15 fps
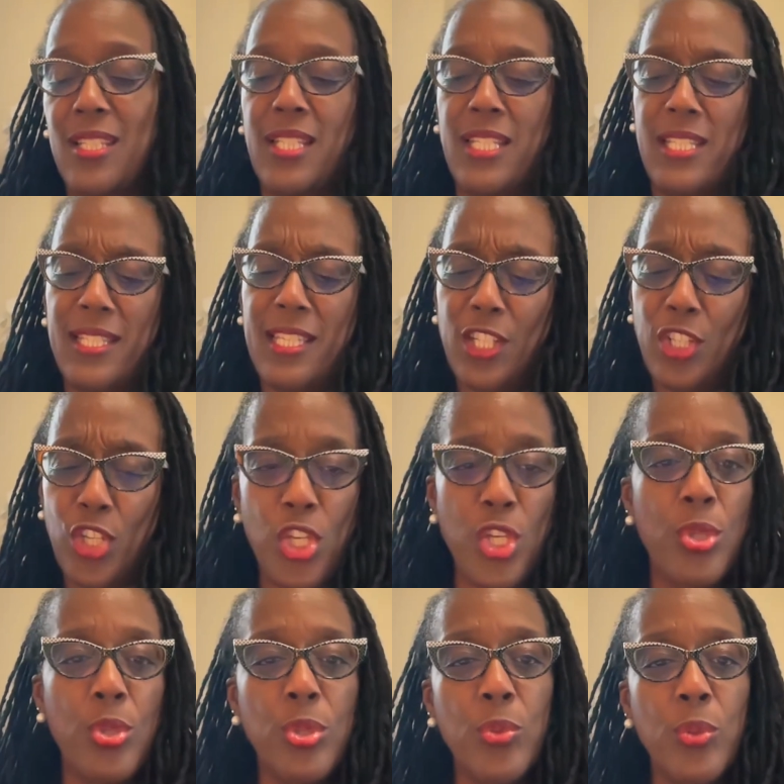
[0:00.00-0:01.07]
He said,
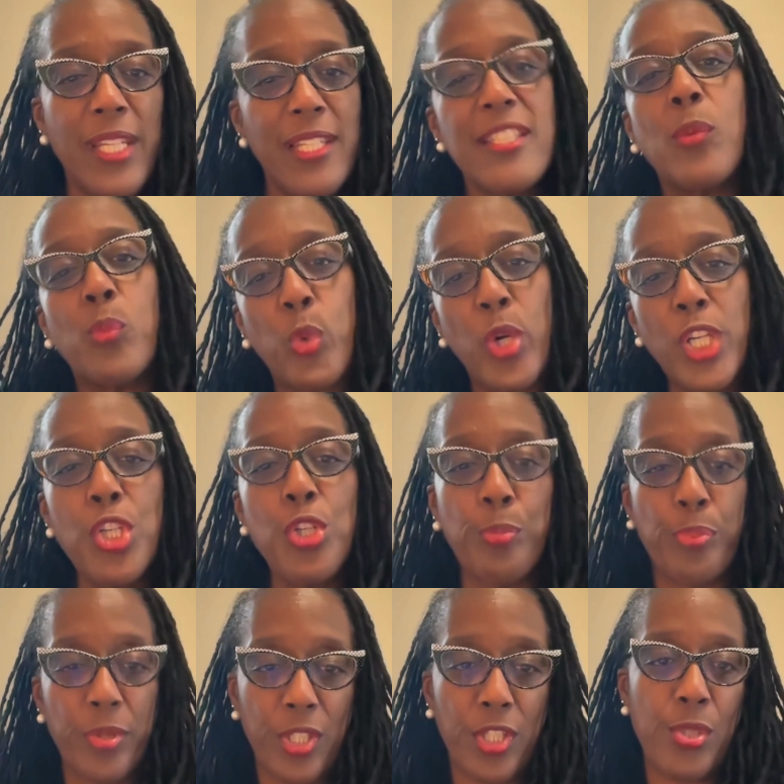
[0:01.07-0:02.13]
you, he said, what you
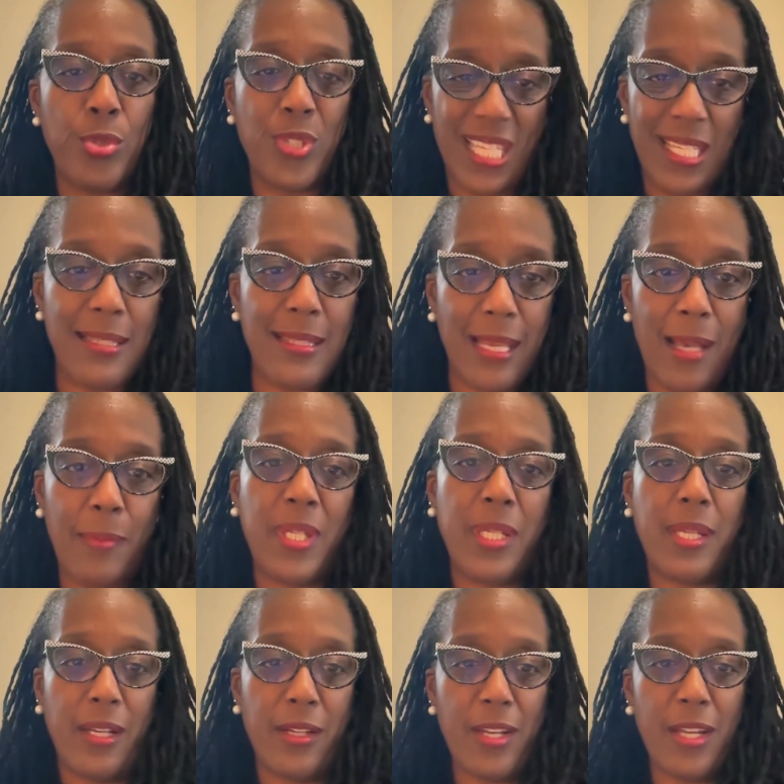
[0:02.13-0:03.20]
produce is
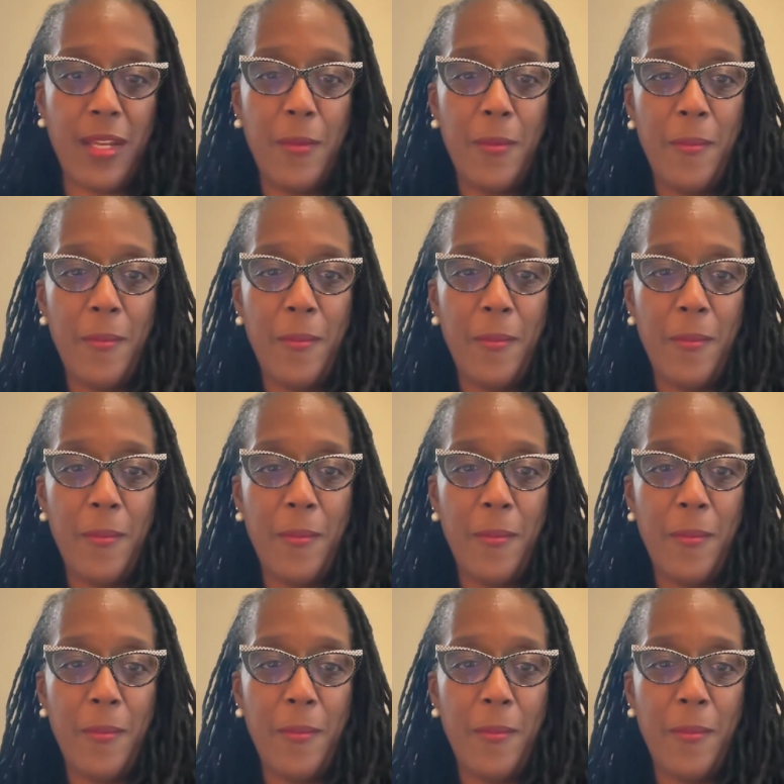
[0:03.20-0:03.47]
commentary.